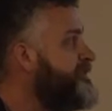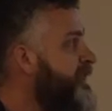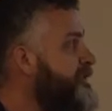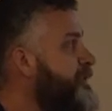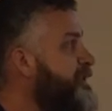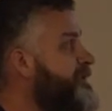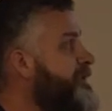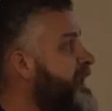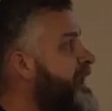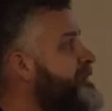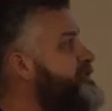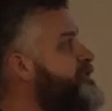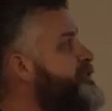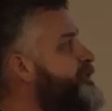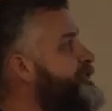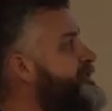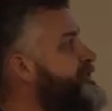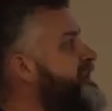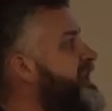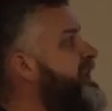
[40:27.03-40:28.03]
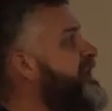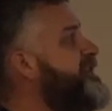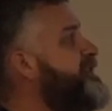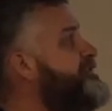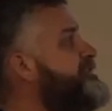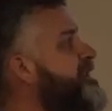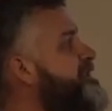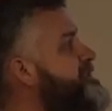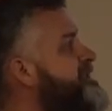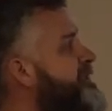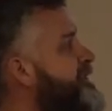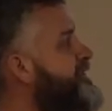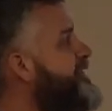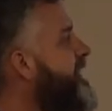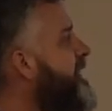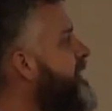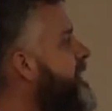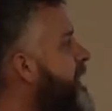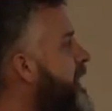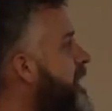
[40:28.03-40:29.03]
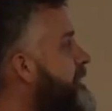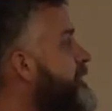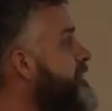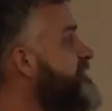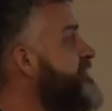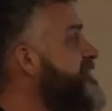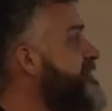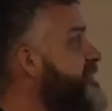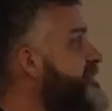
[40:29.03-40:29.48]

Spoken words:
that the natural state of feminine psychology